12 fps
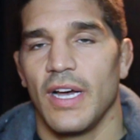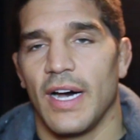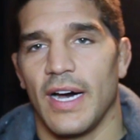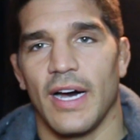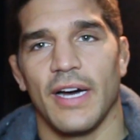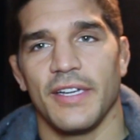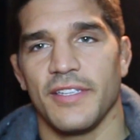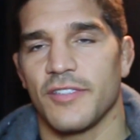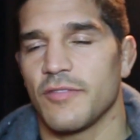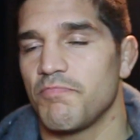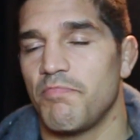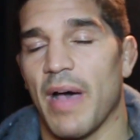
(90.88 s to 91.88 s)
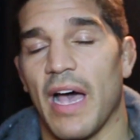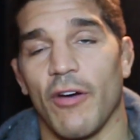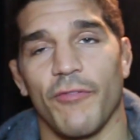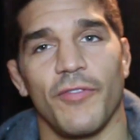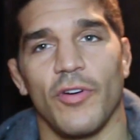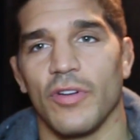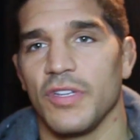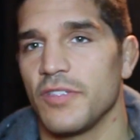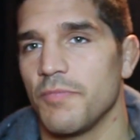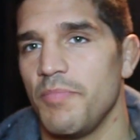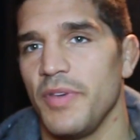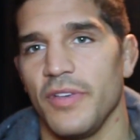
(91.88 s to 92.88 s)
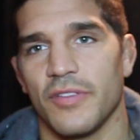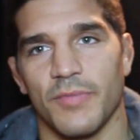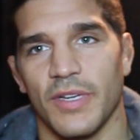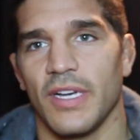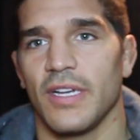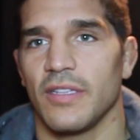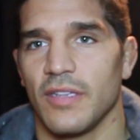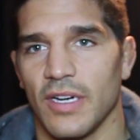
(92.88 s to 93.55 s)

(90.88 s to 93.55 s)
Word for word: Uh, he's powerful. He's a beast, man.